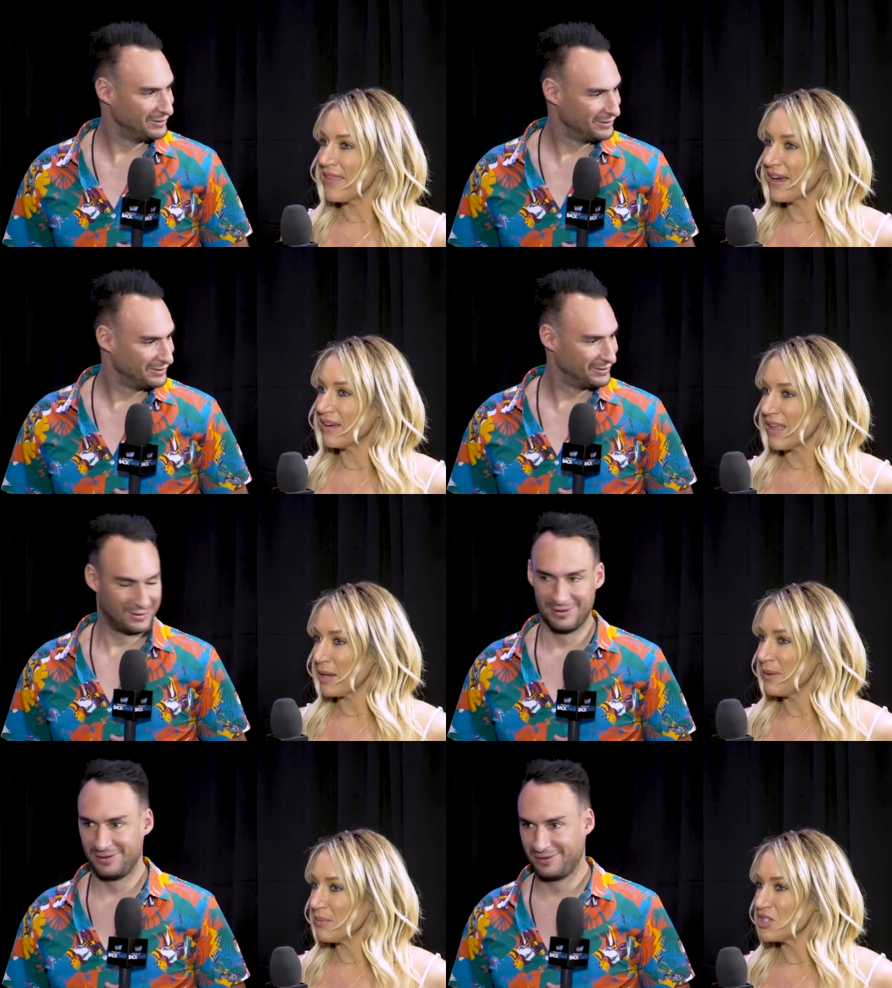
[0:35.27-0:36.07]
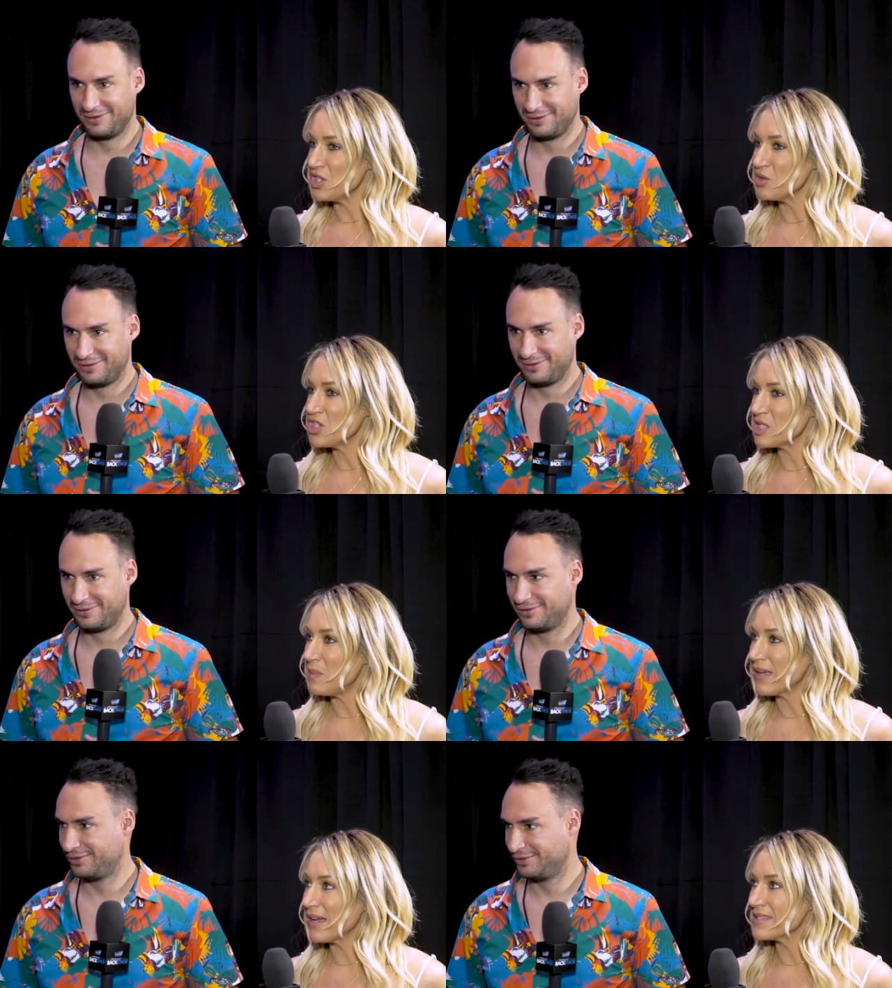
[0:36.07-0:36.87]
Speaker 1: there. A lot of people do,
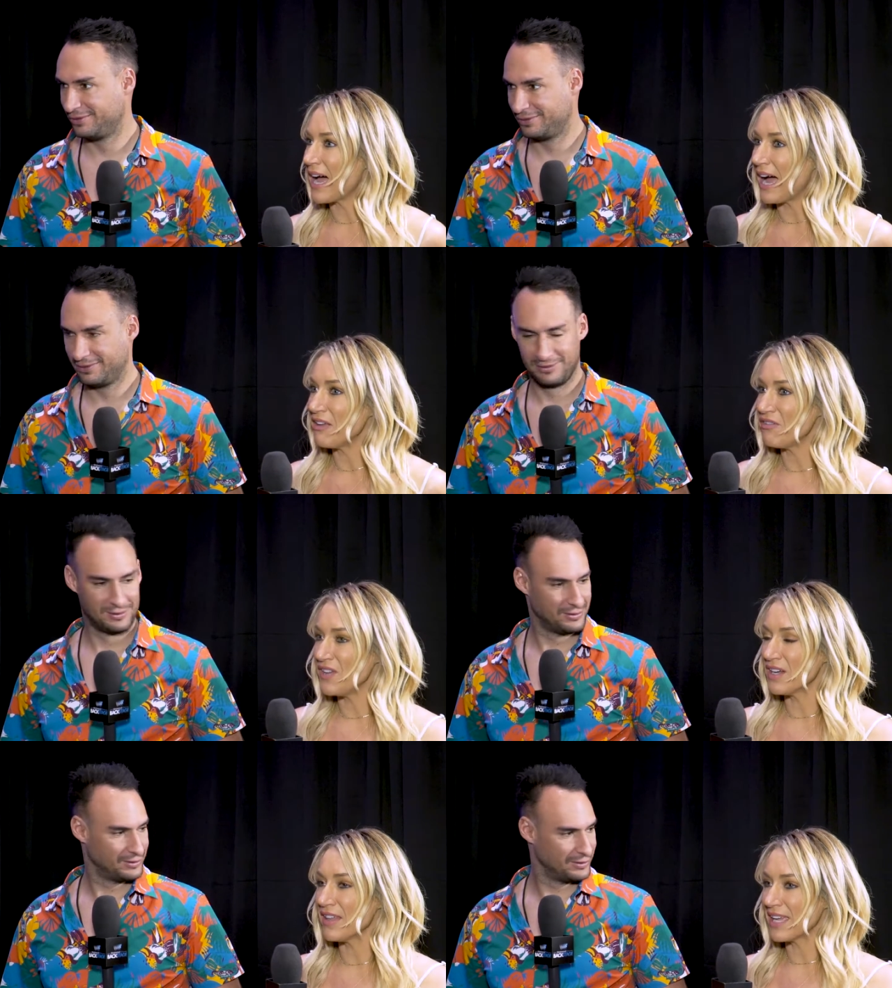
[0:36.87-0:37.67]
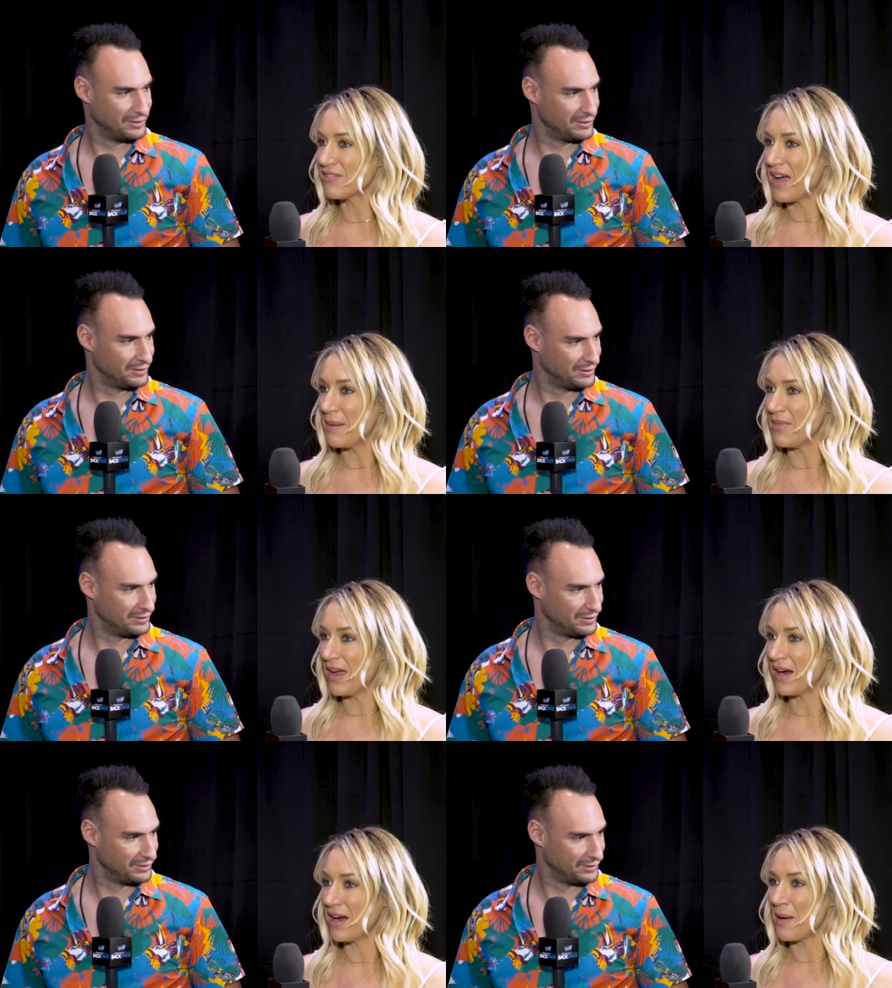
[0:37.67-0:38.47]
just because I feel like if I'm
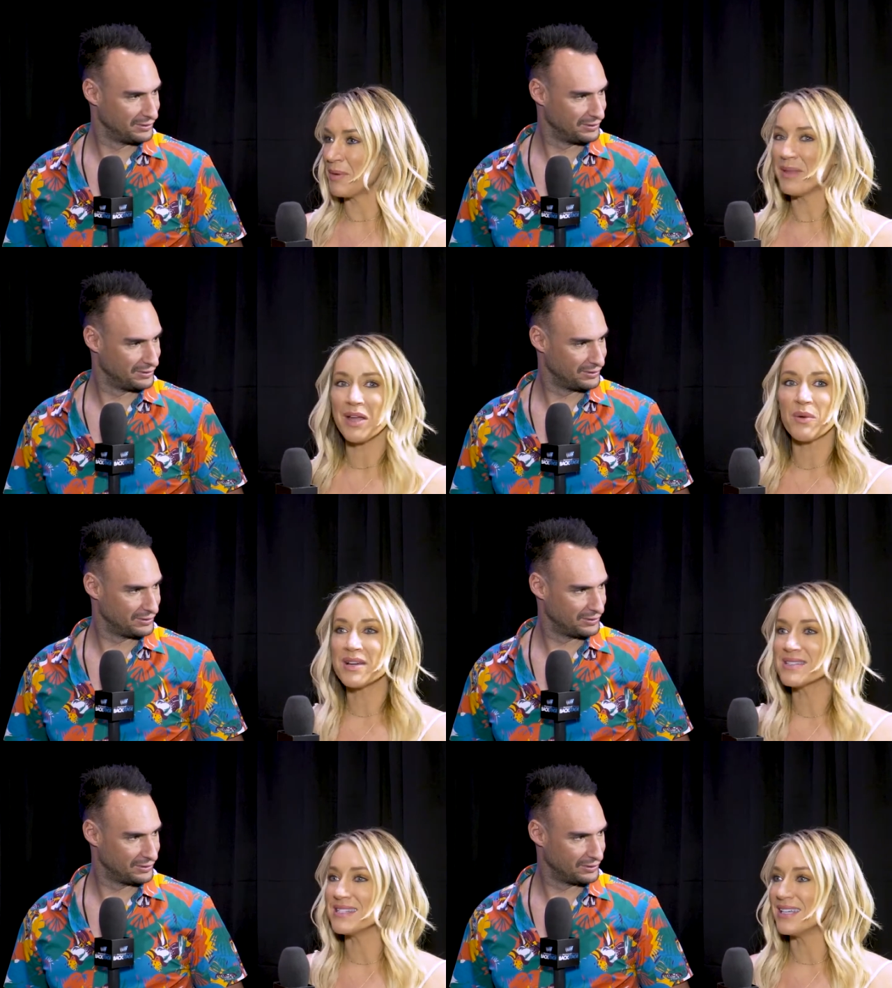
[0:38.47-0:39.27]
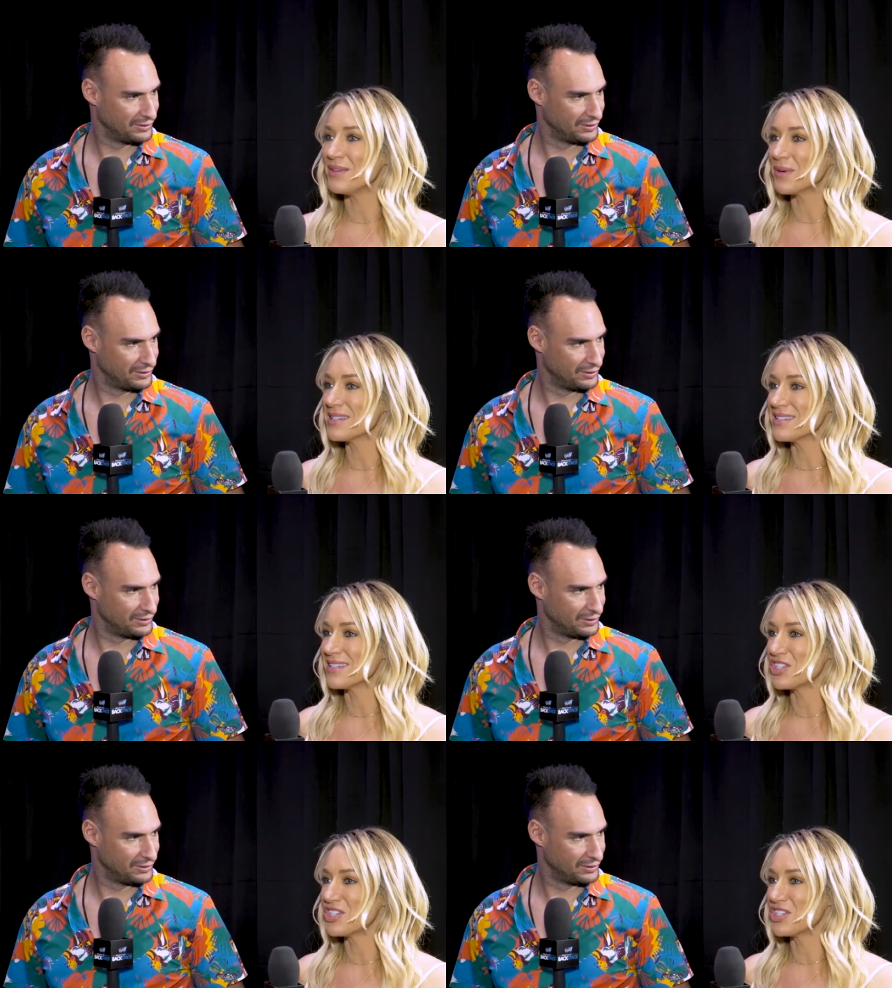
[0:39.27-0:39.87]
there, I'm gonna be like, "Where's the Where's the